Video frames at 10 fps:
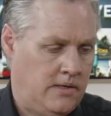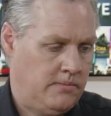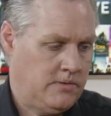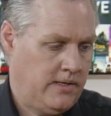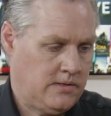
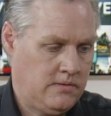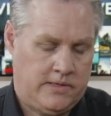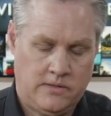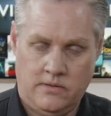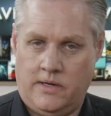So
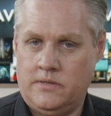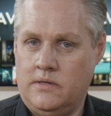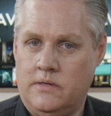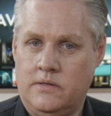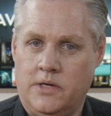that's a nice
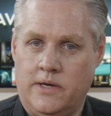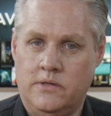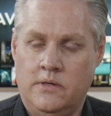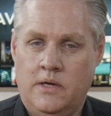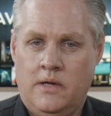
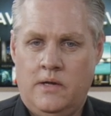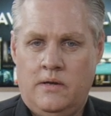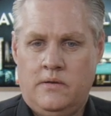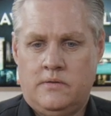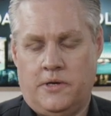change.
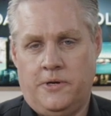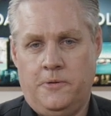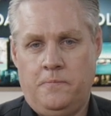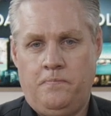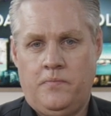So
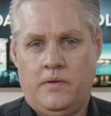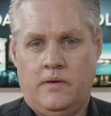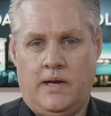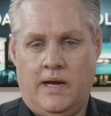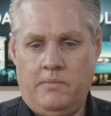
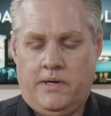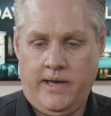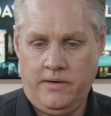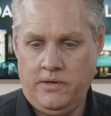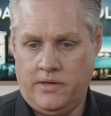again,